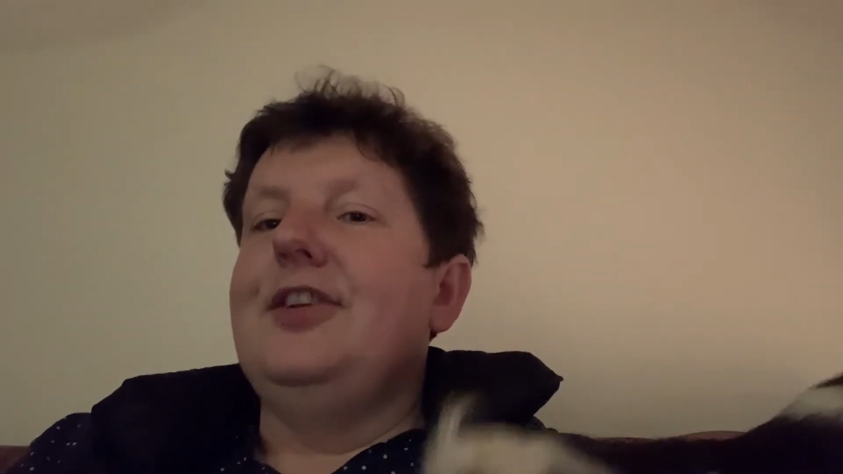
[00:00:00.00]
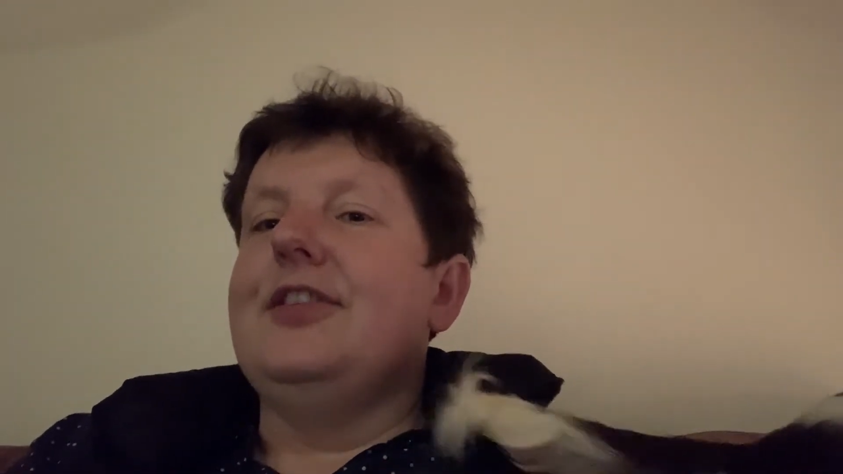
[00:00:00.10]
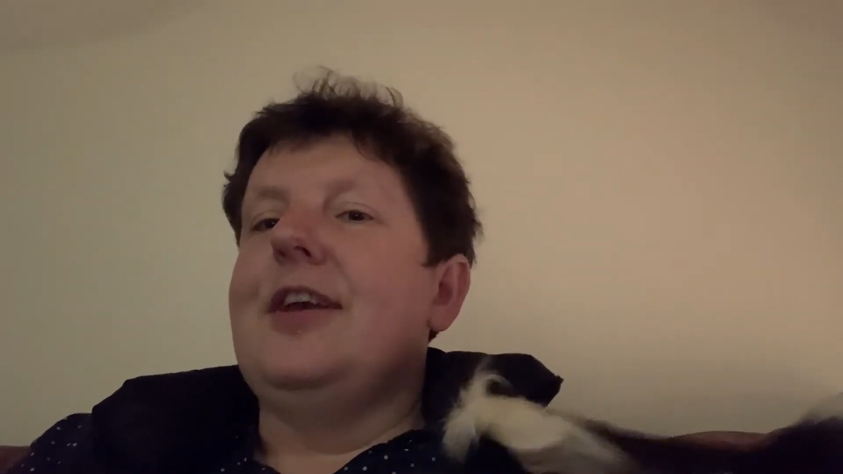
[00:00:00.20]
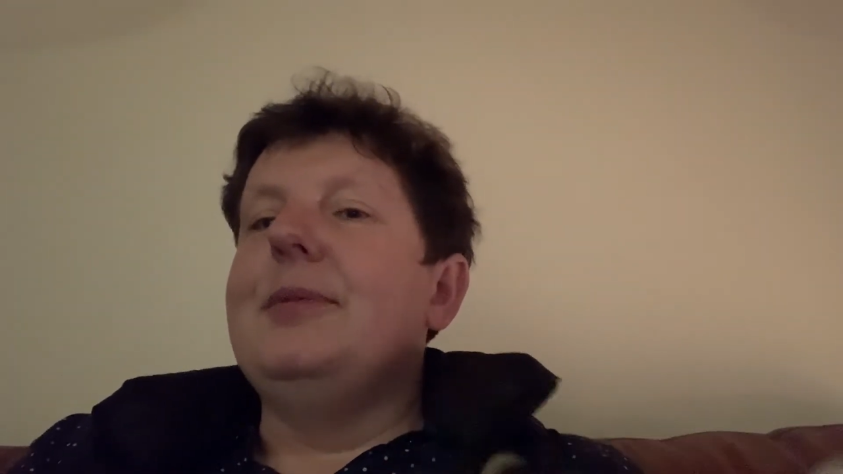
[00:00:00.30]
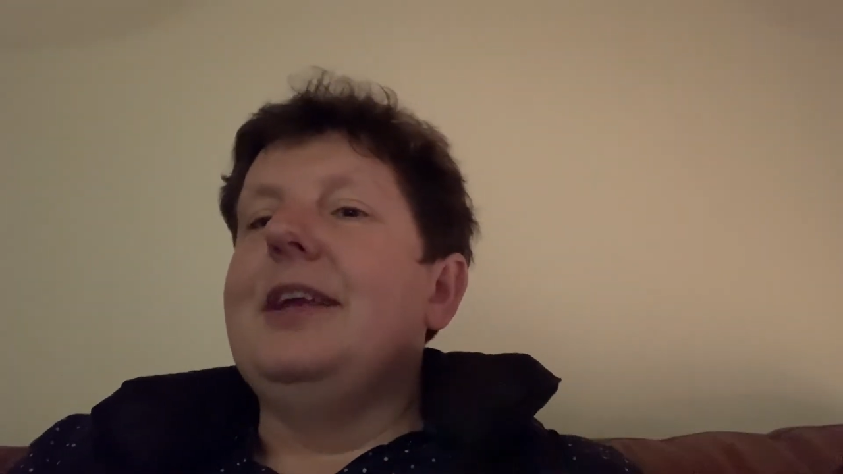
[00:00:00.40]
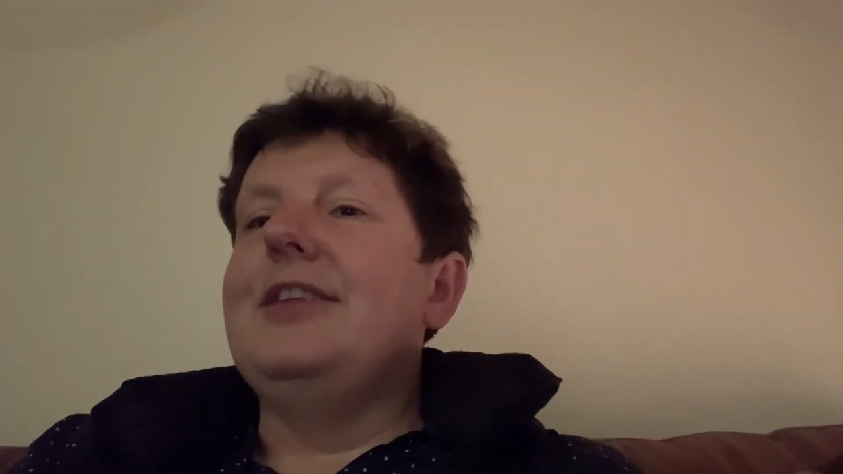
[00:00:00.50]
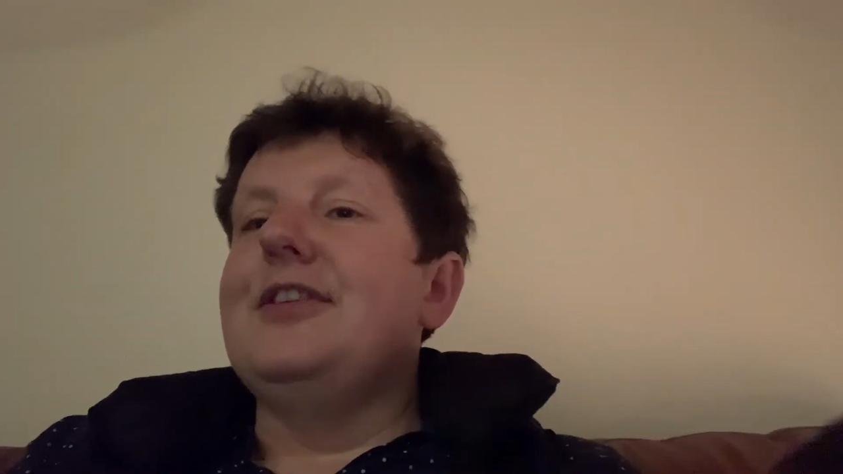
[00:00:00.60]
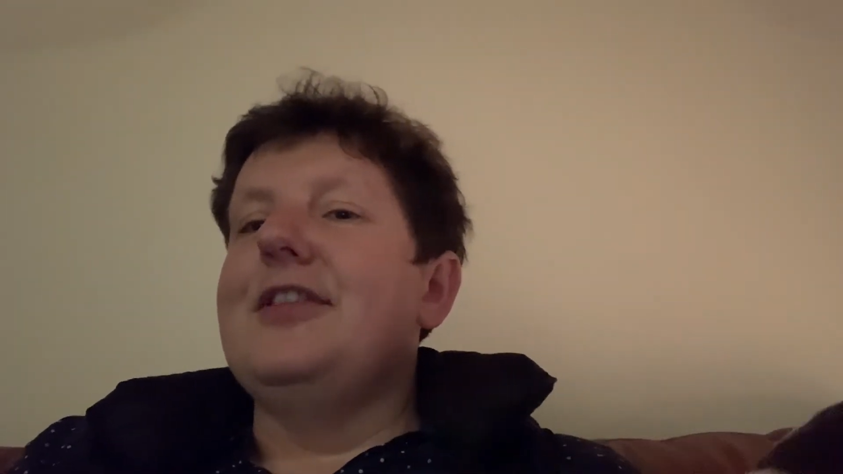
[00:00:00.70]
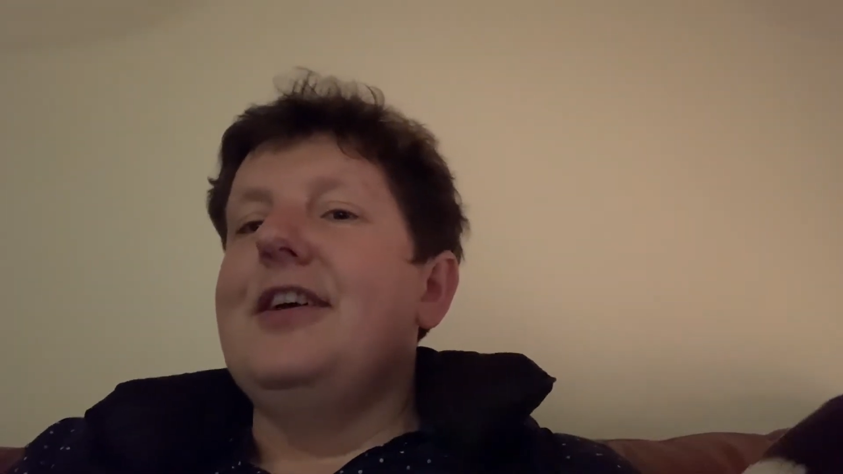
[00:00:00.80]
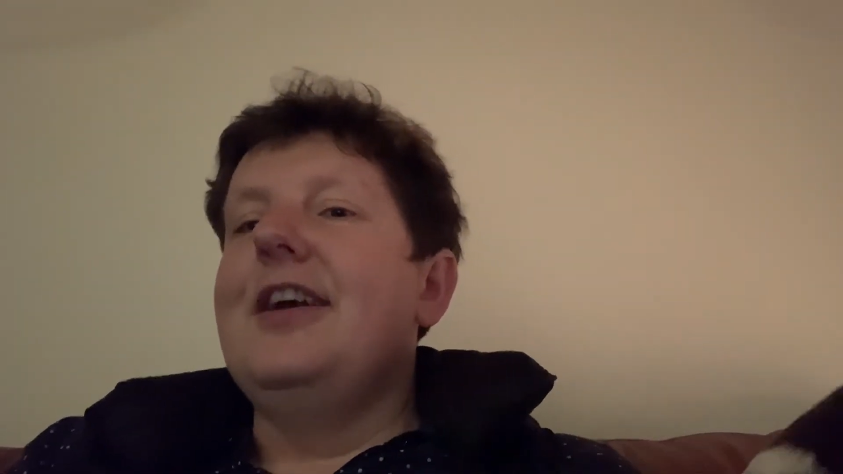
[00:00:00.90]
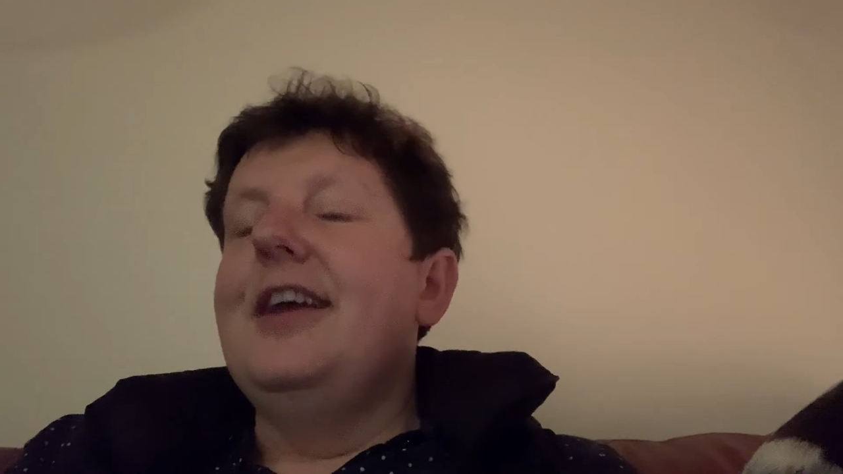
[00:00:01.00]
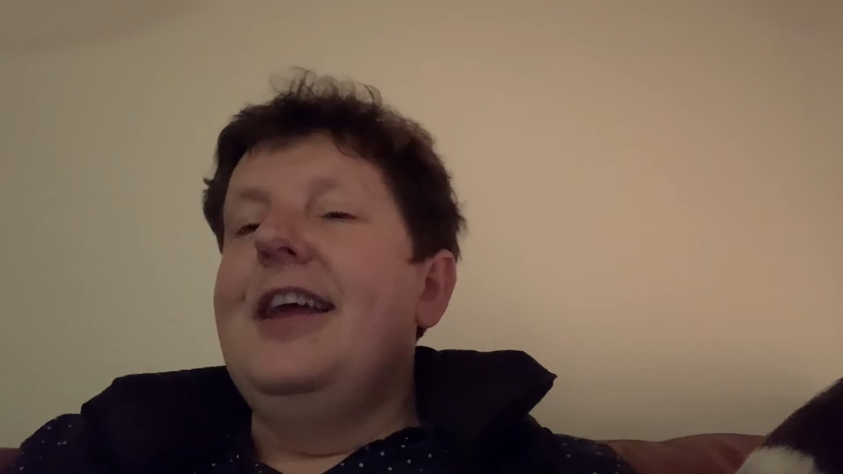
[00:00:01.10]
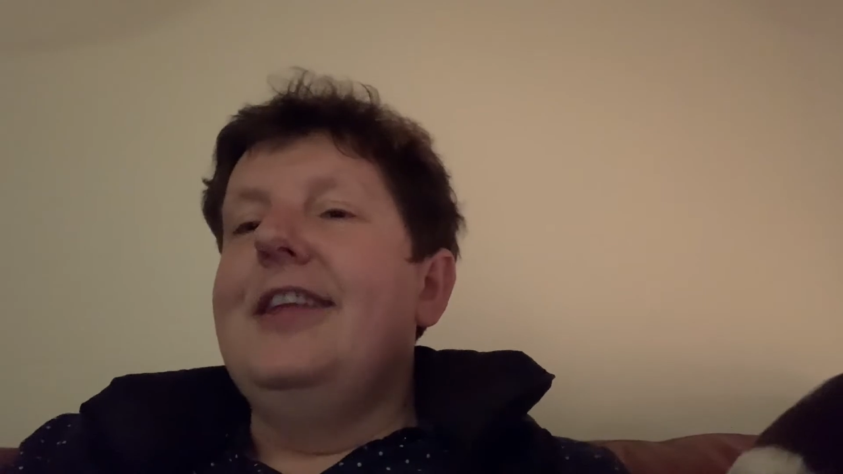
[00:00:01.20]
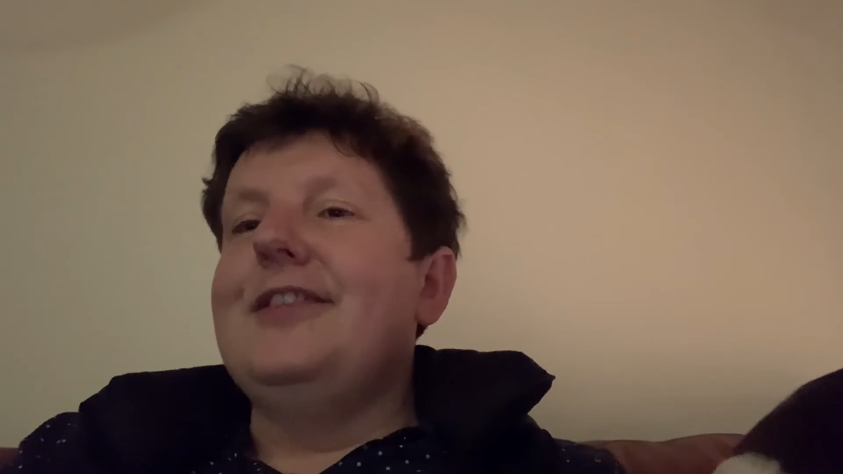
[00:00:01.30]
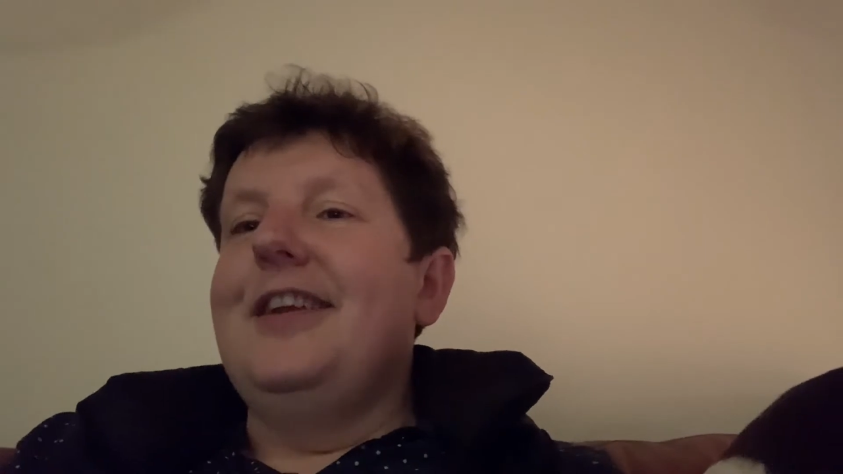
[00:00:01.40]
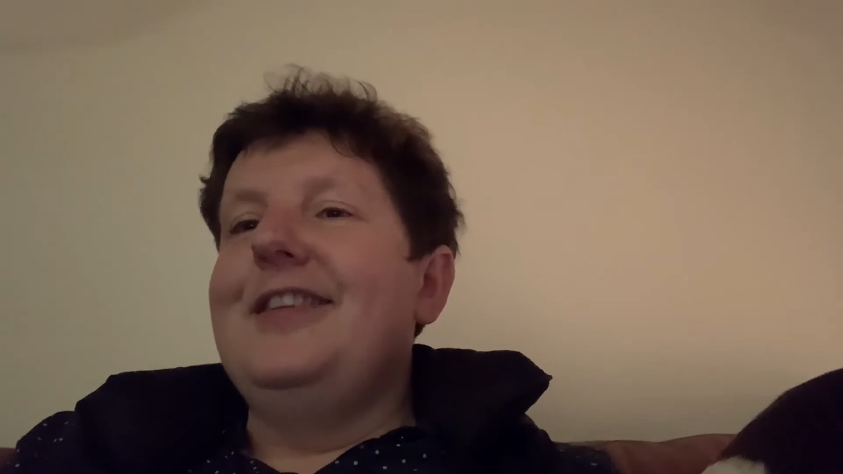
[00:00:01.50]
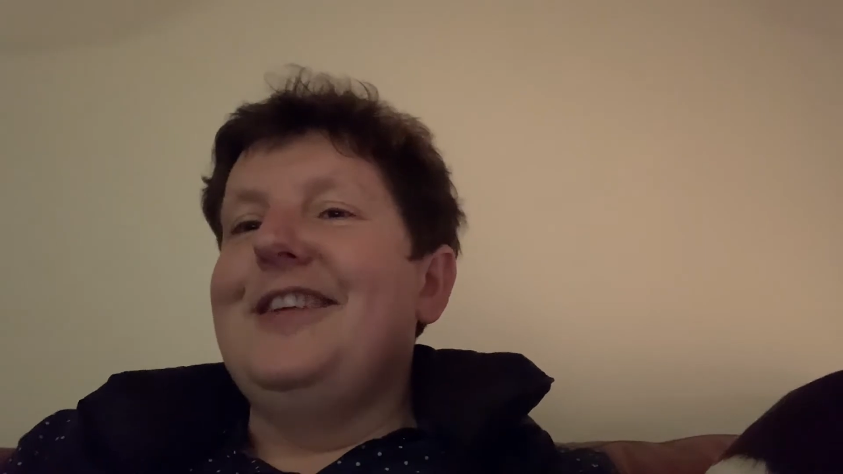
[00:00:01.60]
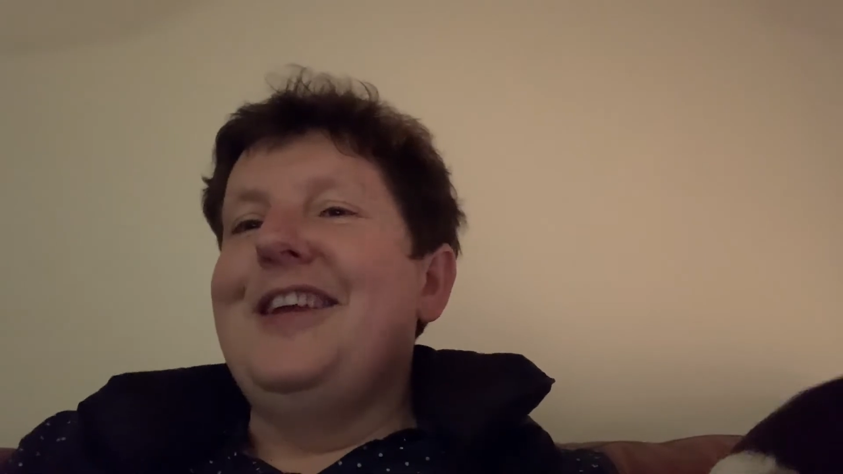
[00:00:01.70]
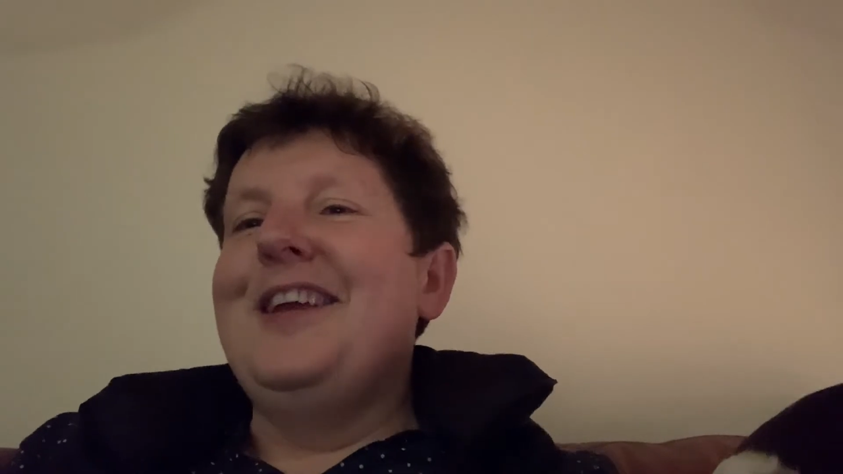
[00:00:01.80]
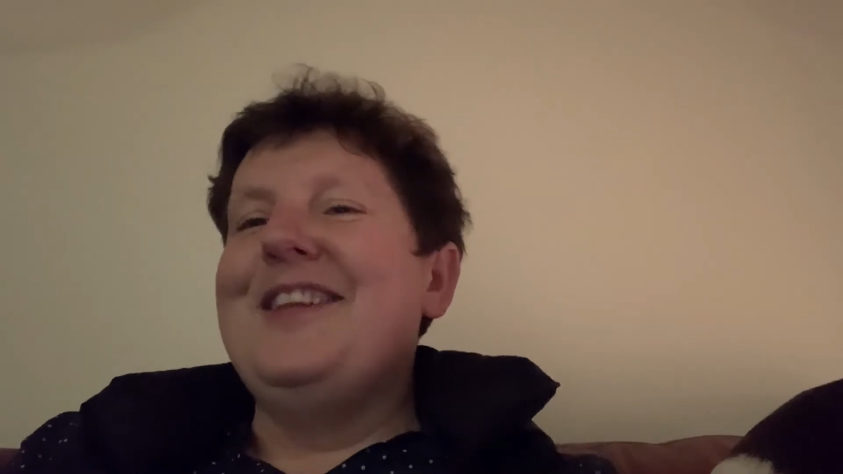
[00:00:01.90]
just coming into
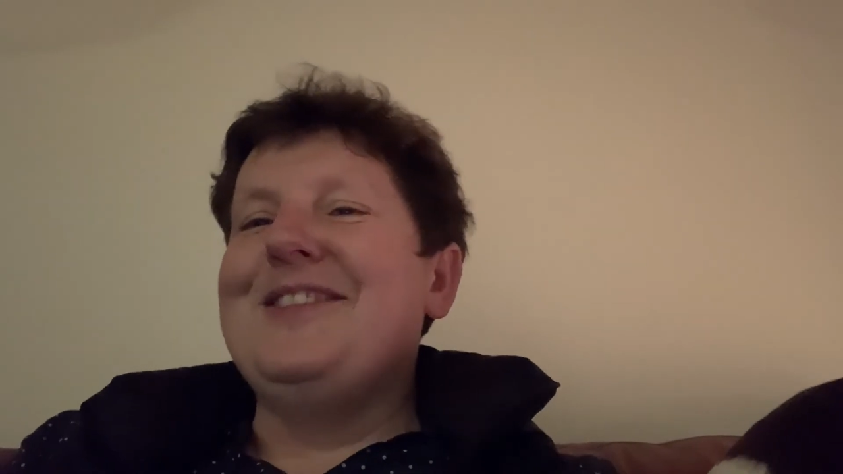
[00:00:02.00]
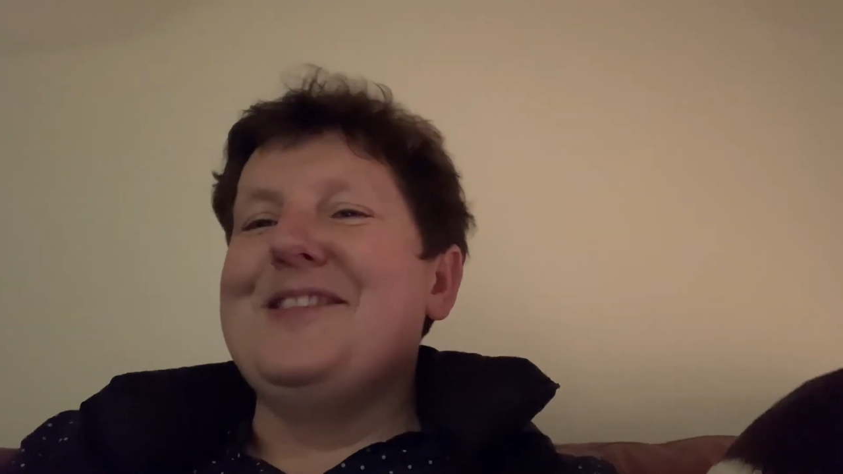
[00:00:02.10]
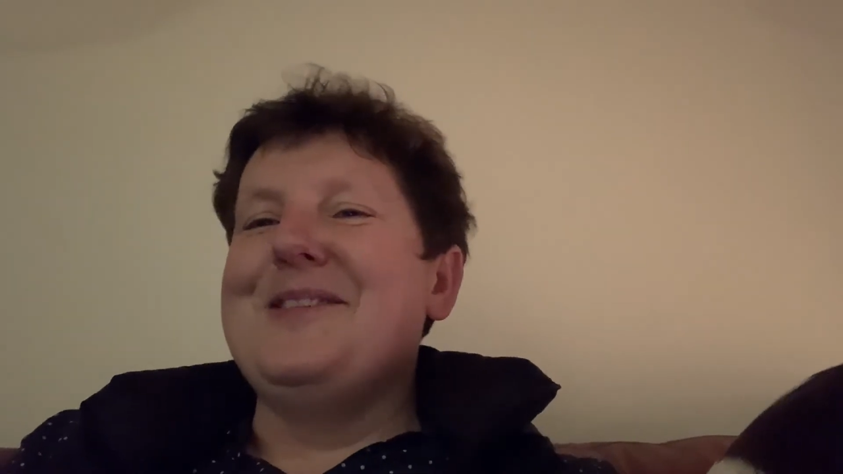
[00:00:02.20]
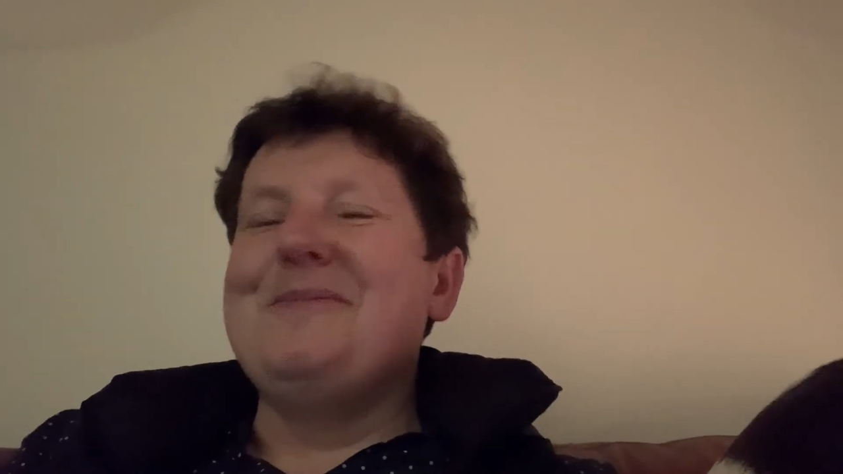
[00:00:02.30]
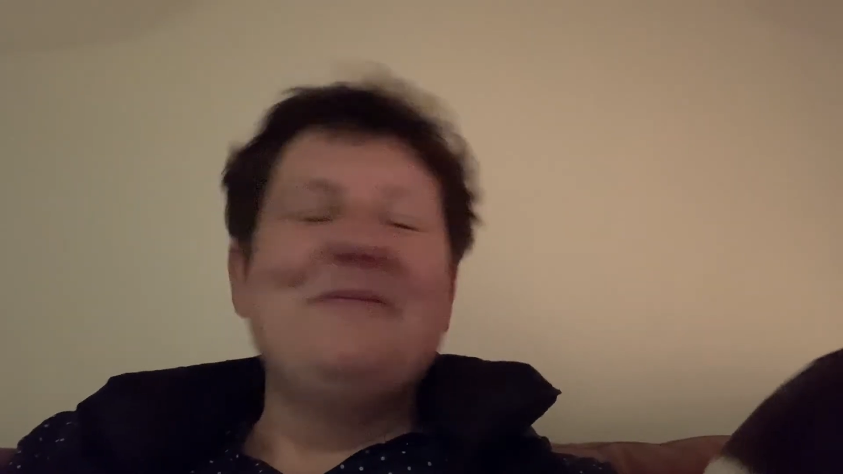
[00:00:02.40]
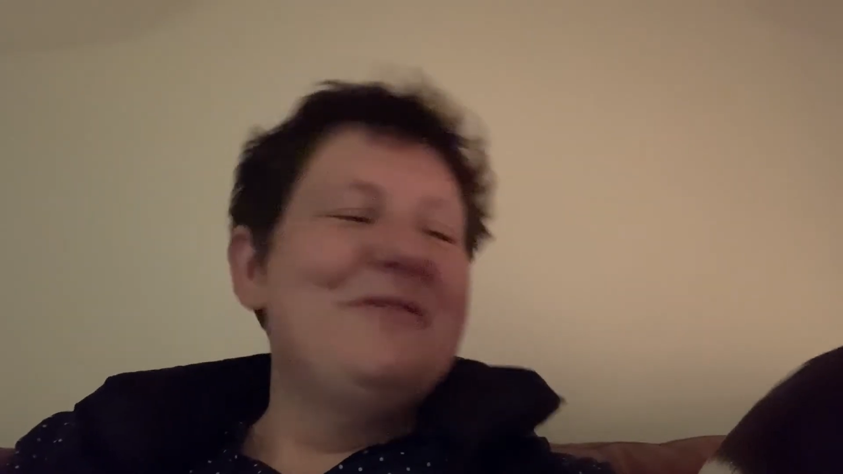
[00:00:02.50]
the